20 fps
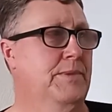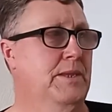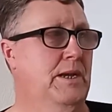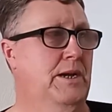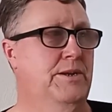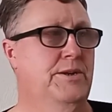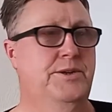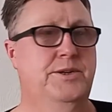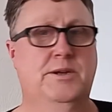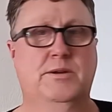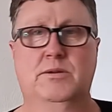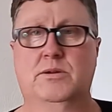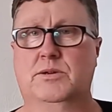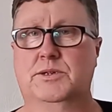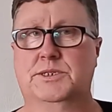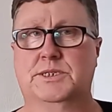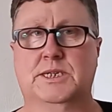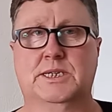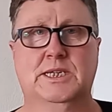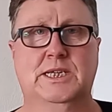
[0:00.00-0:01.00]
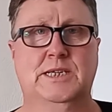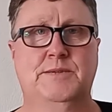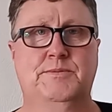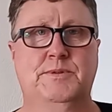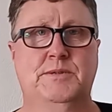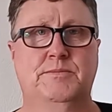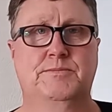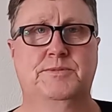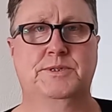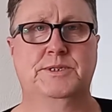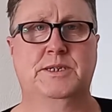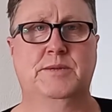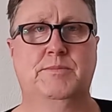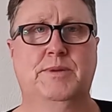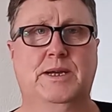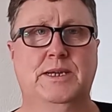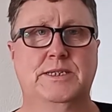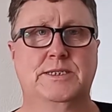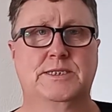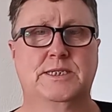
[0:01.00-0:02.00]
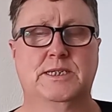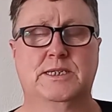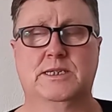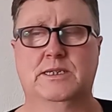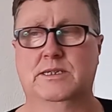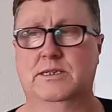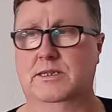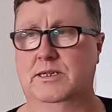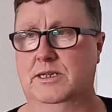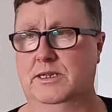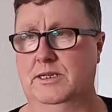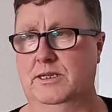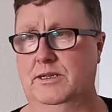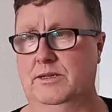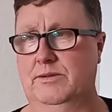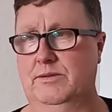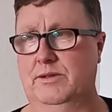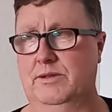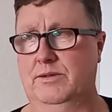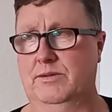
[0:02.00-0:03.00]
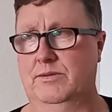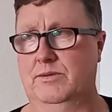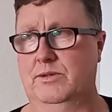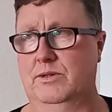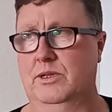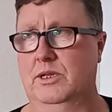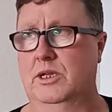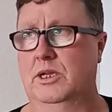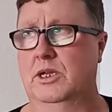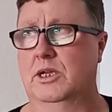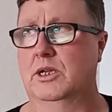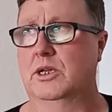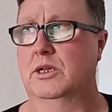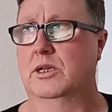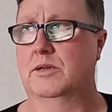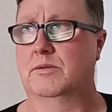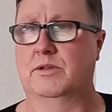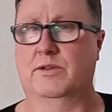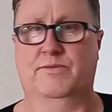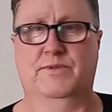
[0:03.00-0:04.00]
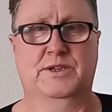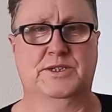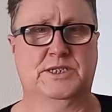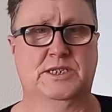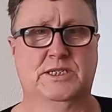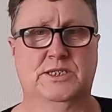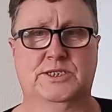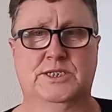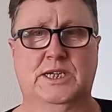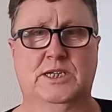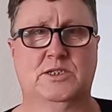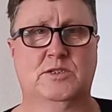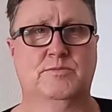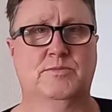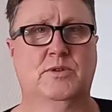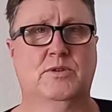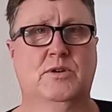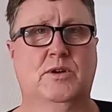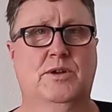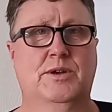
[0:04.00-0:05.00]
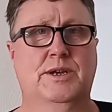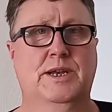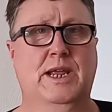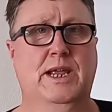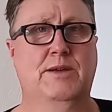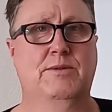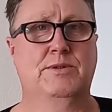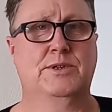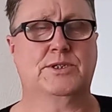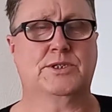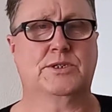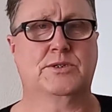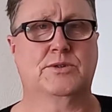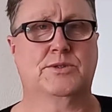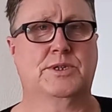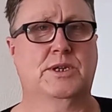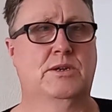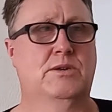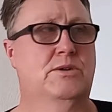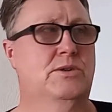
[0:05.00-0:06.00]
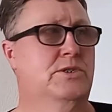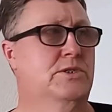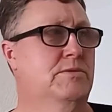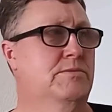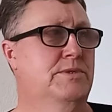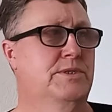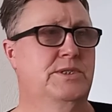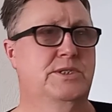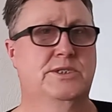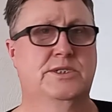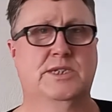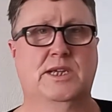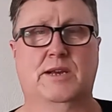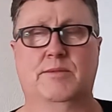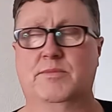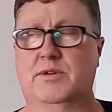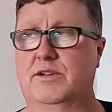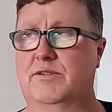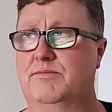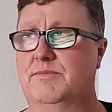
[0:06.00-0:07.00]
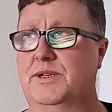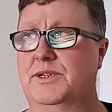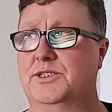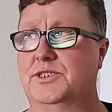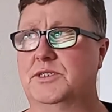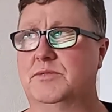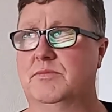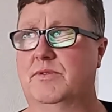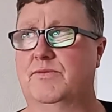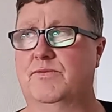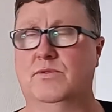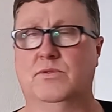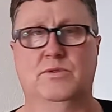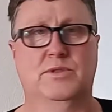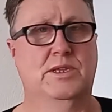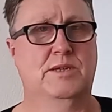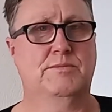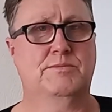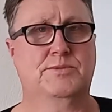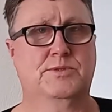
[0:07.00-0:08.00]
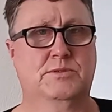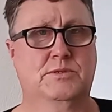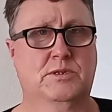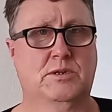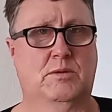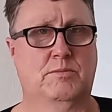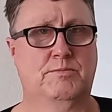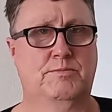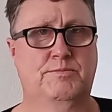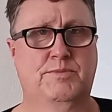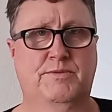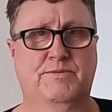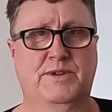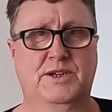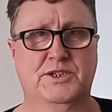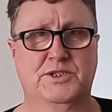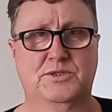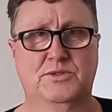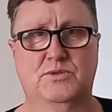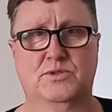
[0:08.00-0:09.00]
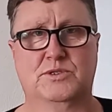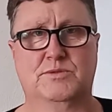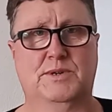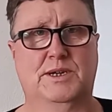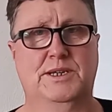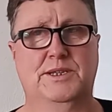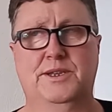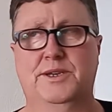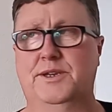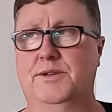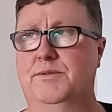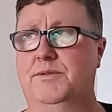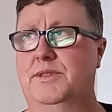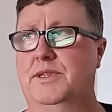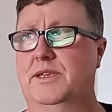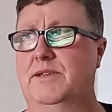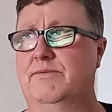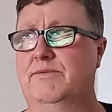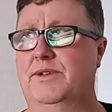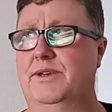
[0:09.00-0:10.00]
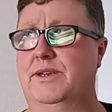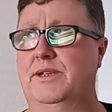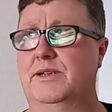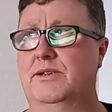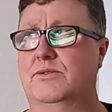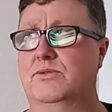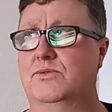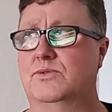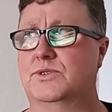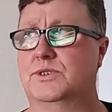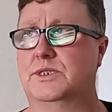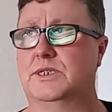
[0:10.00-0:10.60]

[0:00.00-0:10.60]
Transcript: And I do like to keep it pretty basic. If you see the setup I've got now, it's nothing like some of these gentlemen I mentioned before, them top professionals, the way they're doing their videos.